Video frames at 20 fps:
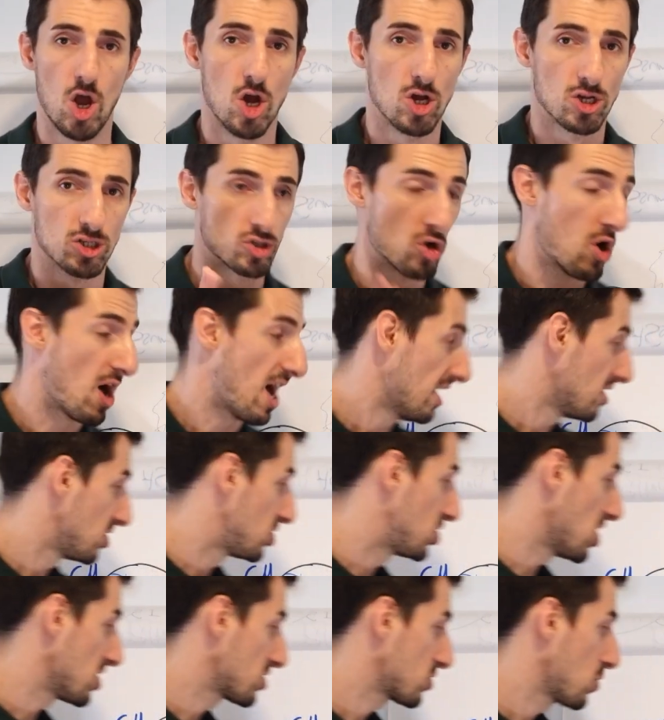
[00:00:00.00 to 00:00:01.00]
So
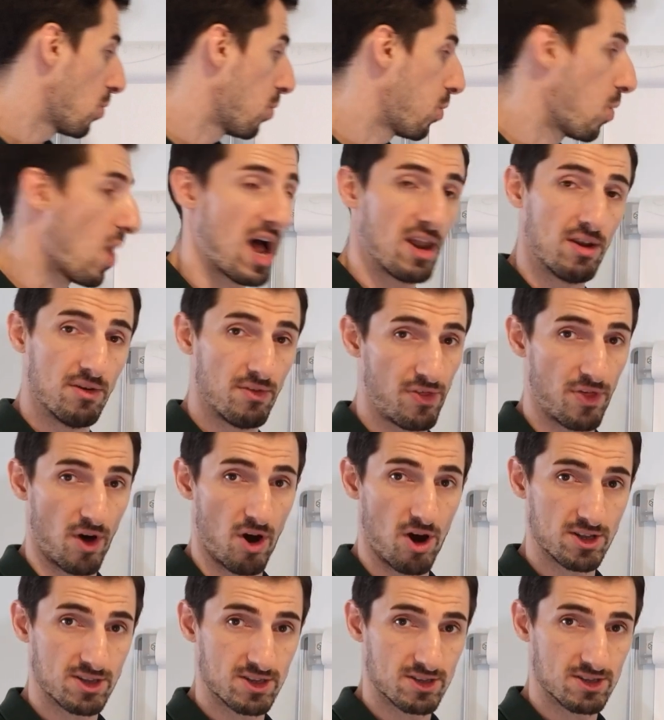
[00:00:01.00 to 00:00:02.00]
just one
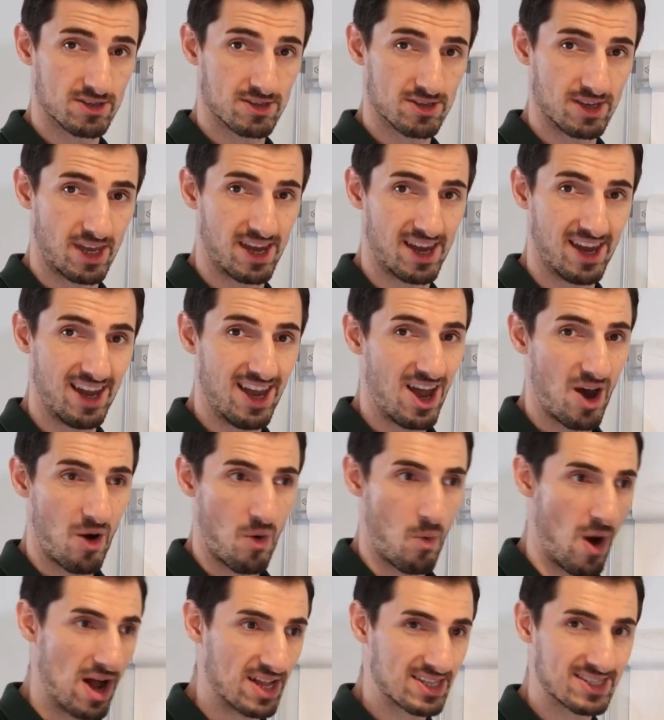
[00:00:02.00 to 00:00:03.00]
thought
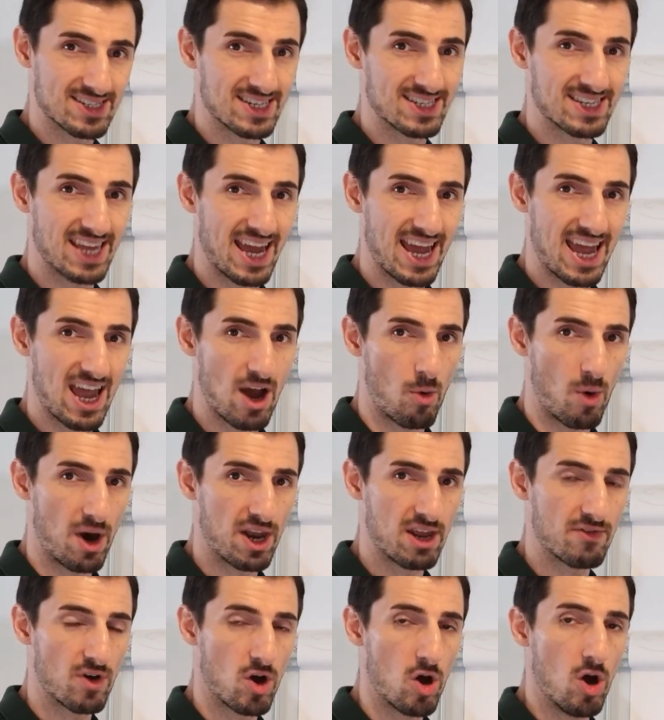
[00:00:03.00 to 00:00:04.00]
once a day or
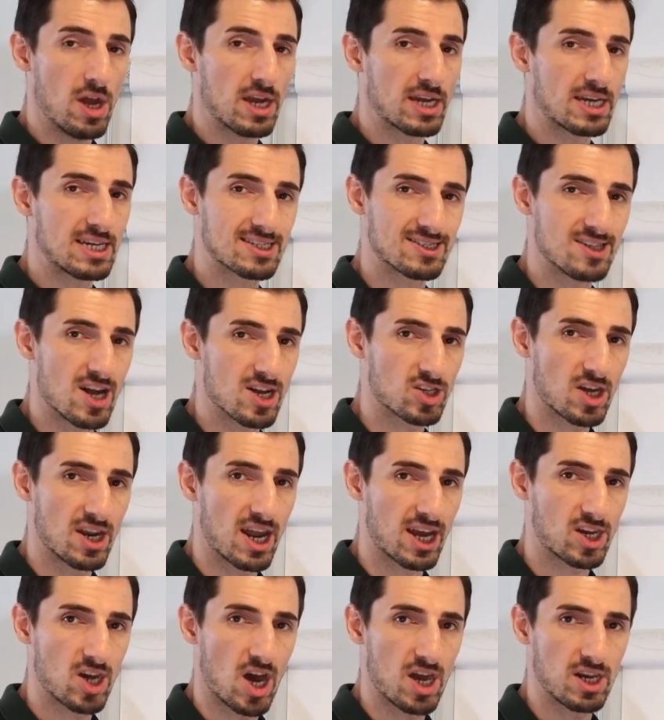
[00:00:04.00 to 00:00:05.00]
whatever is not
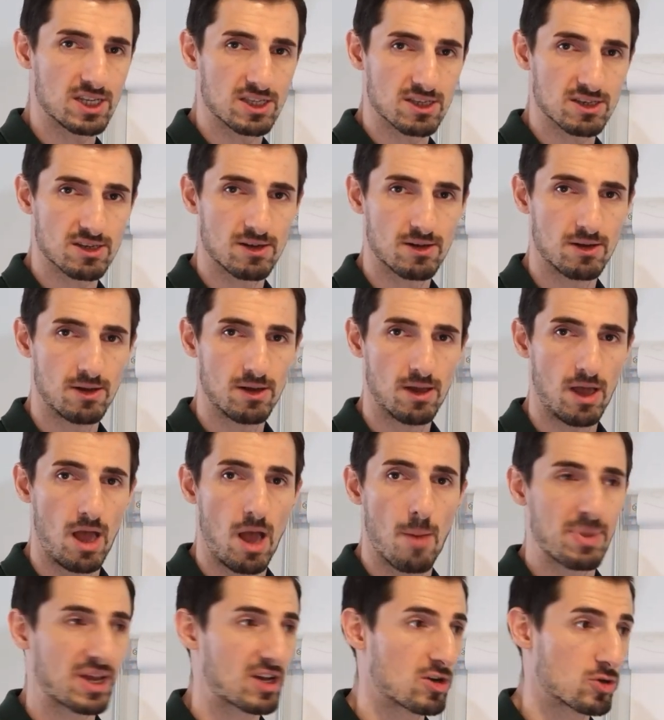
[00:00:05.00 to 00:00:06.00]
gonna cut it.
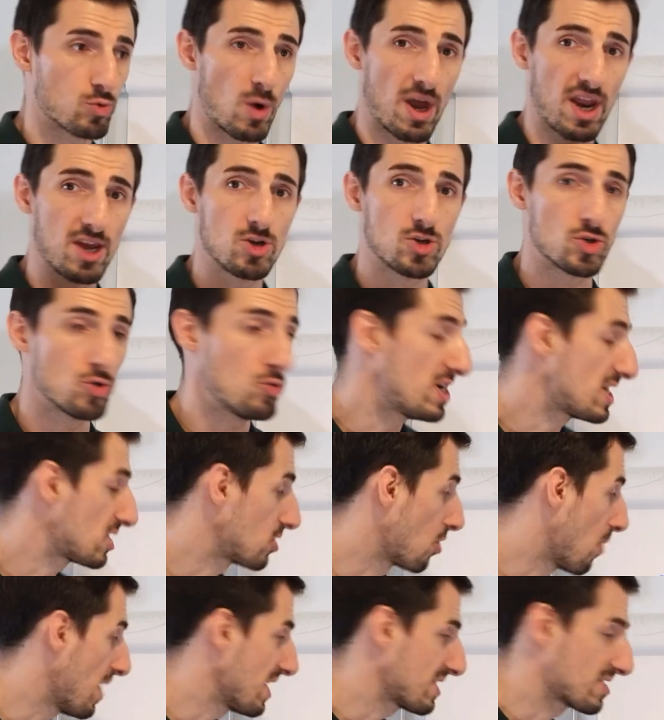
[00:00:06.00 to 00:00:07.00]
Because what are you doing
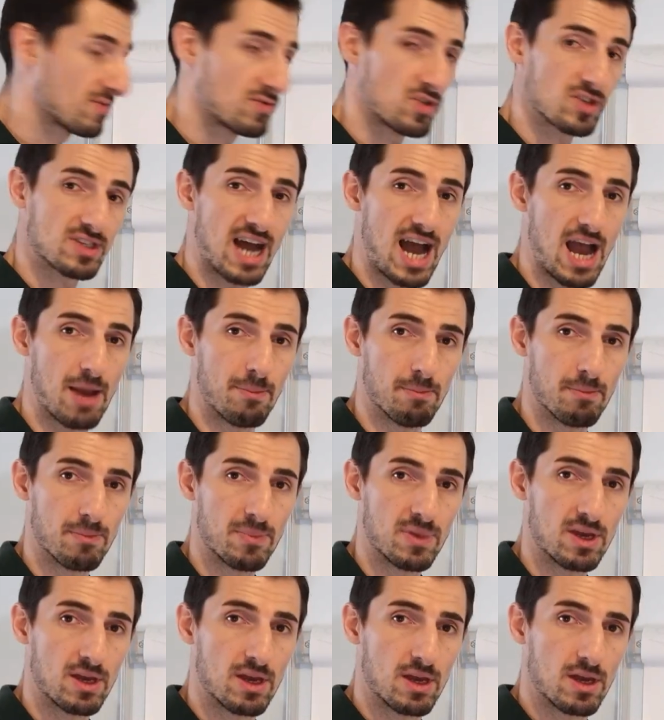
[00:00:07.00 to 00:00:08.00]
the rest of the time?
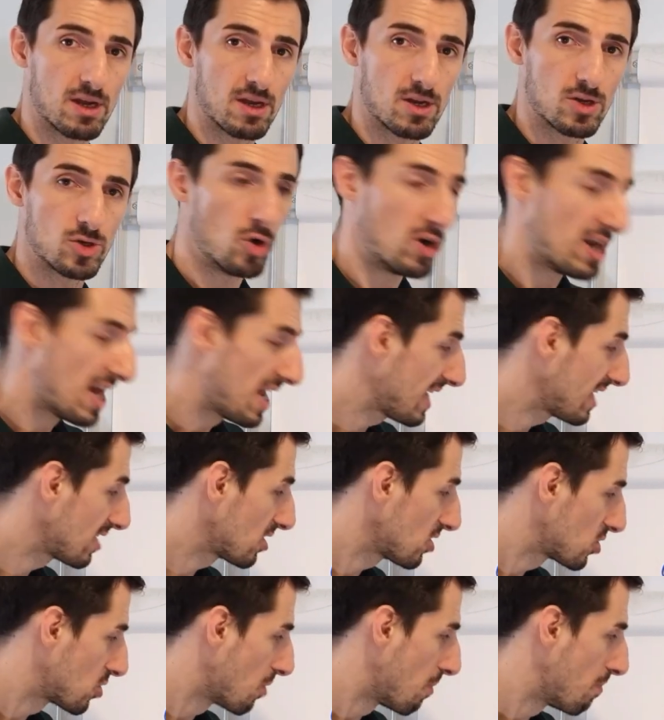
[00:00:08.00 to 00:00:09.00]
You're
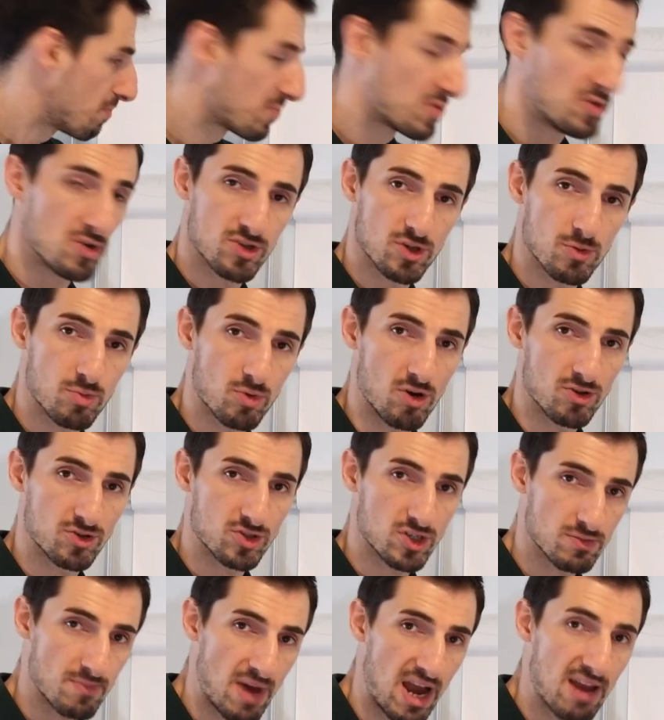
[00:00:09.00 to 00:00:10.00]
letting the
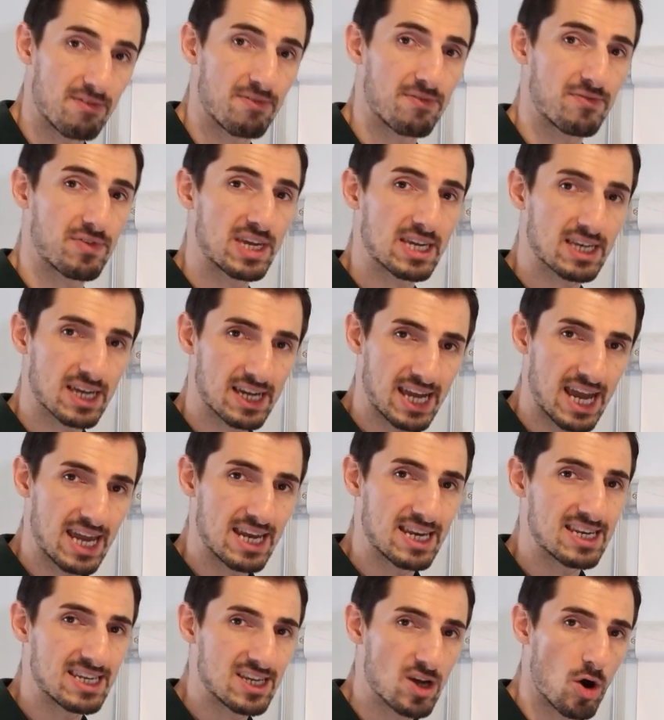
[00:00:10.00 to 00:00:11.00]
subconscious mind think again
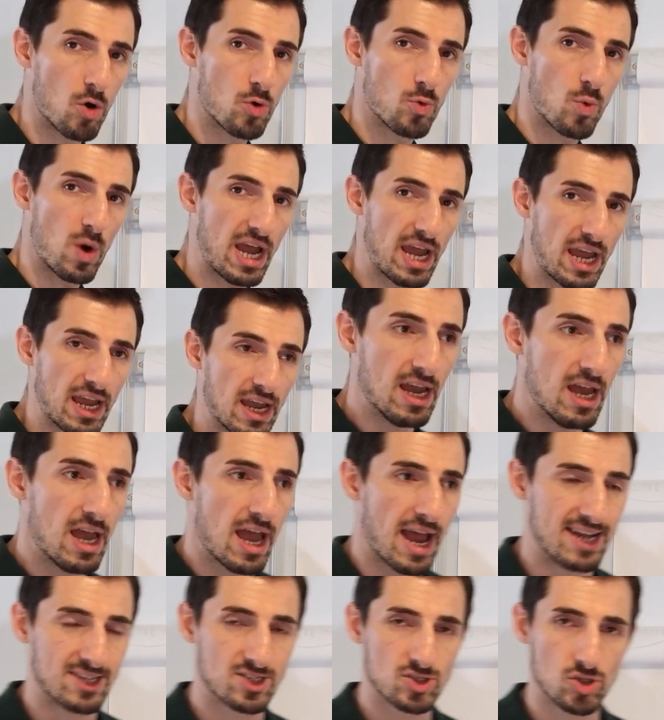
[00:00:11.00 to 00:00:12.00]
in the old way.
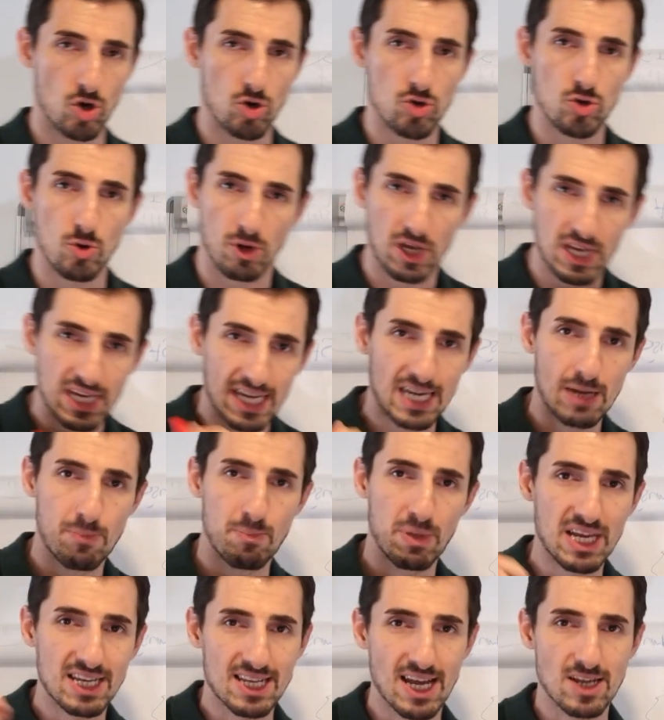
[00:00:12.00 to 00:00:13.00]
And so you're
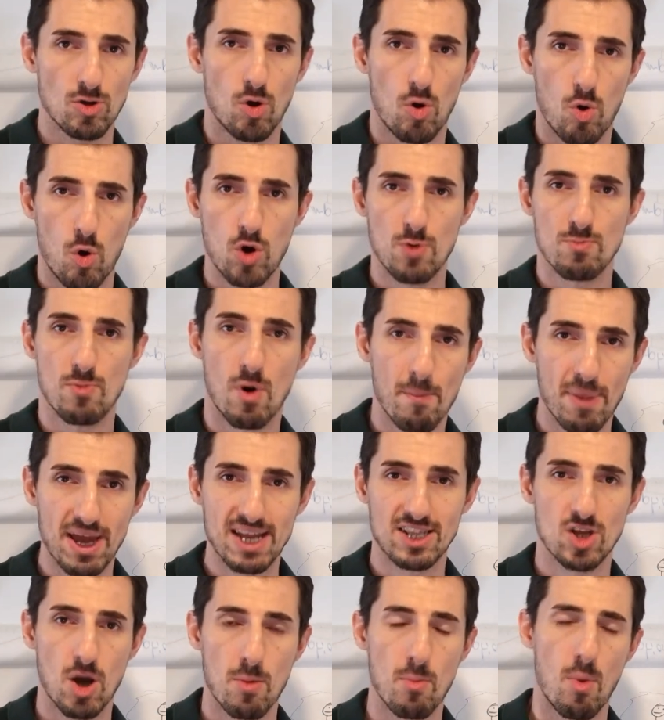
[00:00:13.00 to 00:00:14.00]
keeping that old
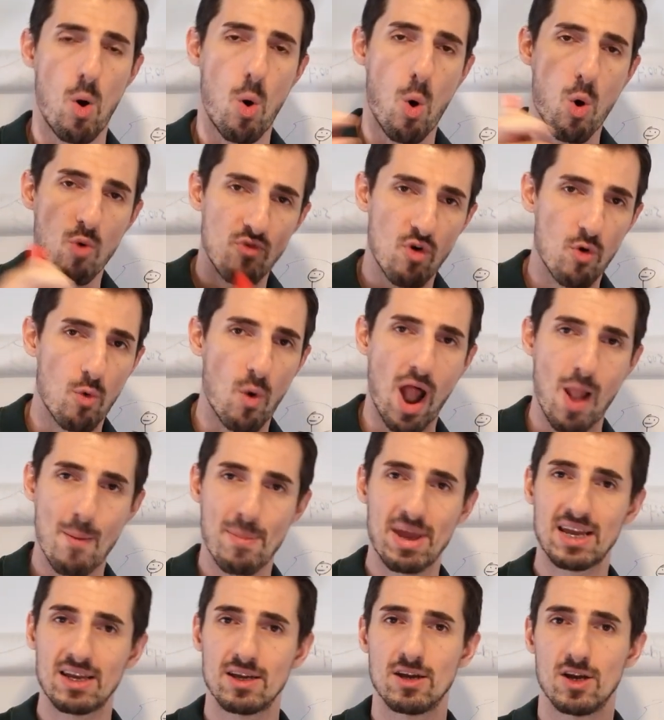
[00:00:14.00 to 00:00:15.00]
momentum
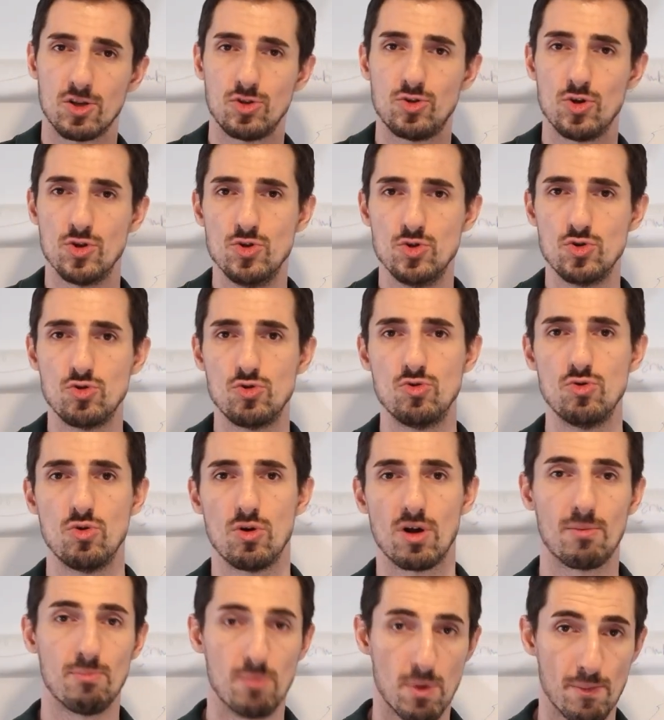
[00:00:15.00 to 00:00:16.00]
overwhelming the new
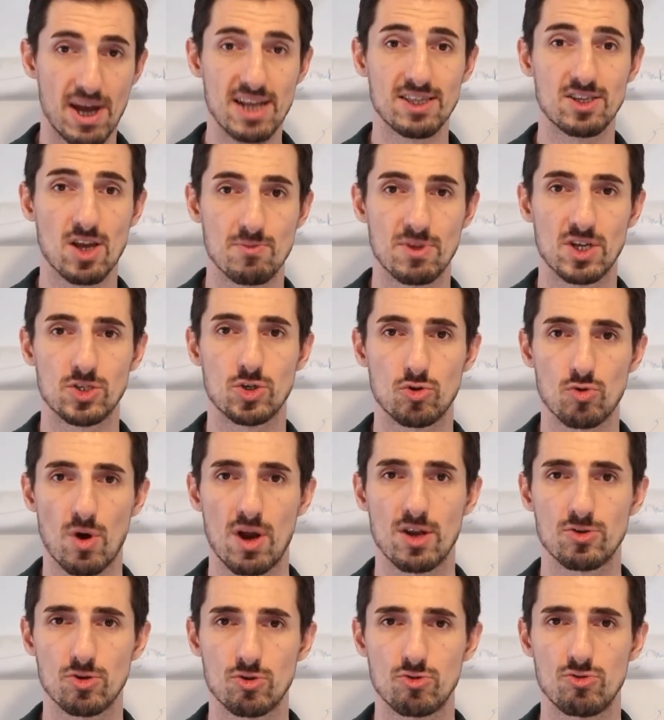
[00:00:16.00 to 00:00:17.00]
momentum that you're
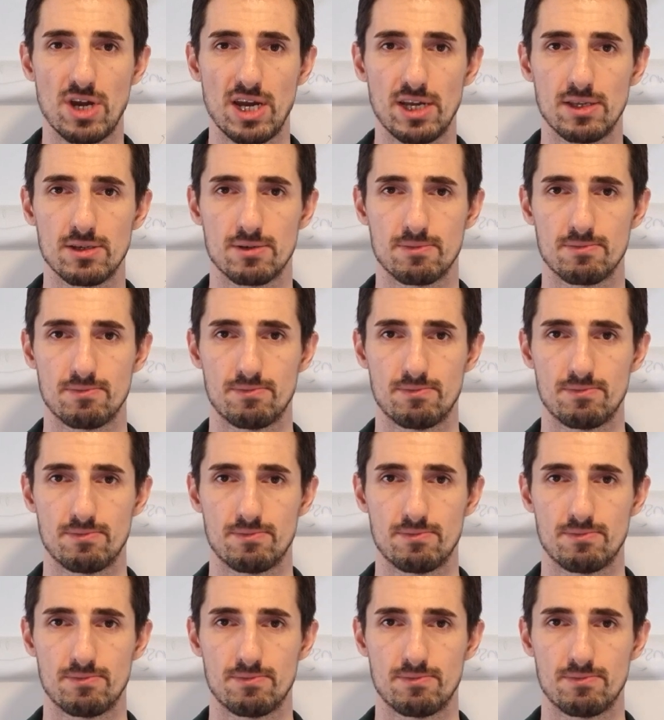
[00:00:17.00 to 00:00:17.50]
trying to create.